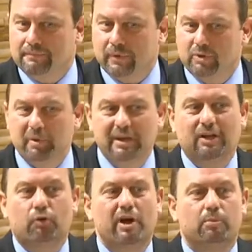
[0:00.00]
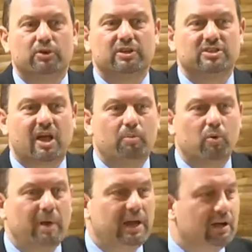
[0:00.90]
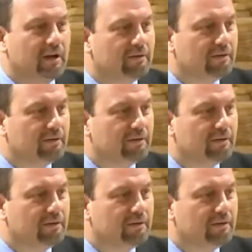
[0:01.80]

He's been an incredible disciple maker.